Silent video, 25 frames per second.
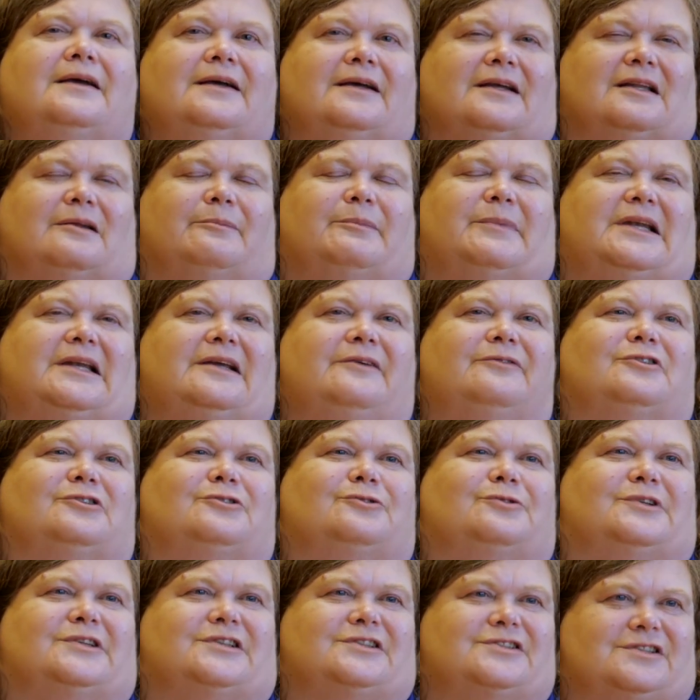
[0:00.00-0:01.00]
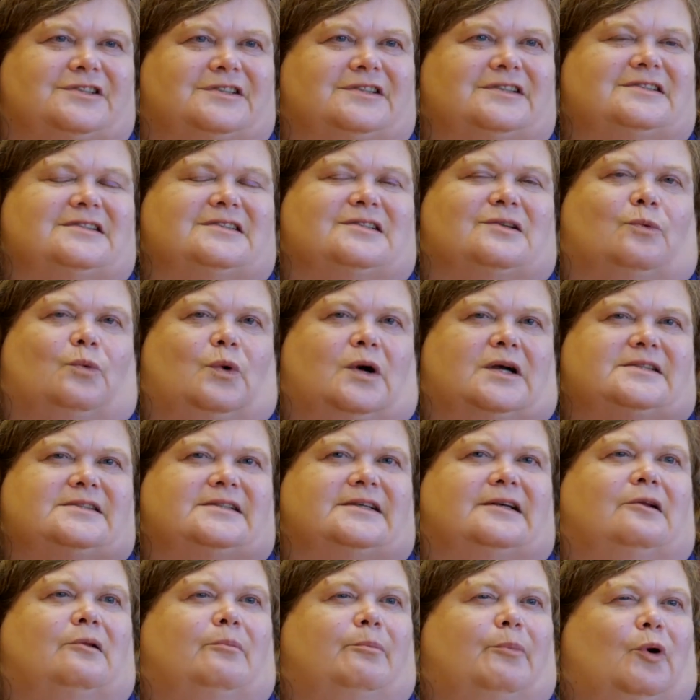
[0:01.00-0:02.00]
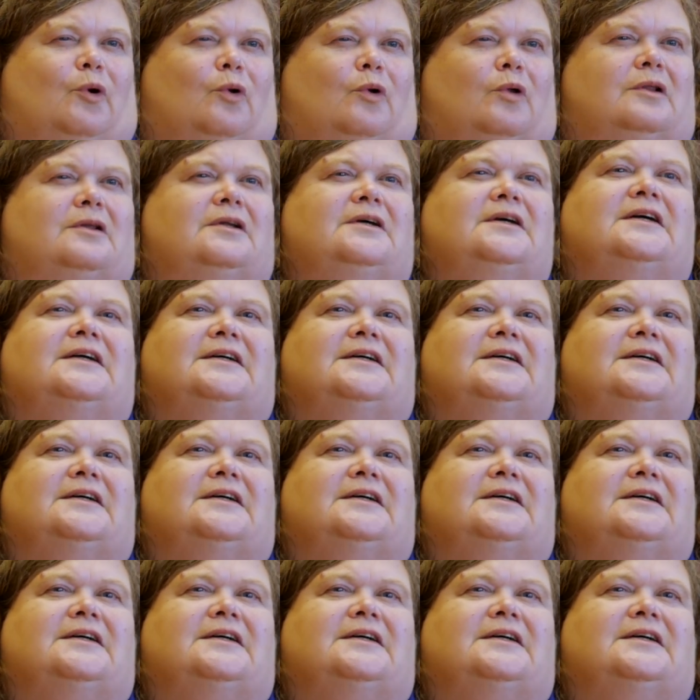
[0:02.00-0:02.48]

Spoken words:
In the medieval tradition, it's the wassail bowl.